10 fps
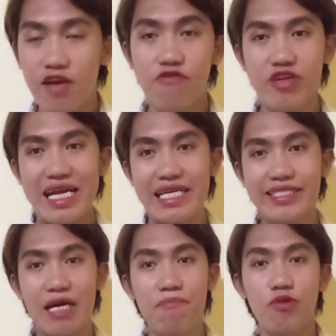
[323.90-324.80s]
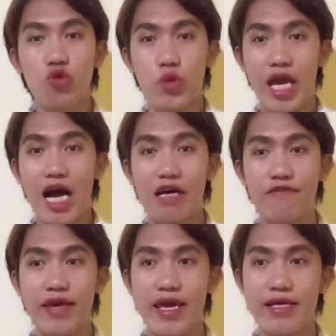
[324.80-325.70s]
For example, we
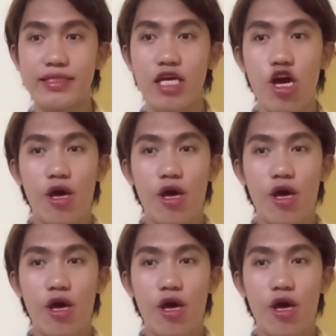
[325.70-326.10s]
have is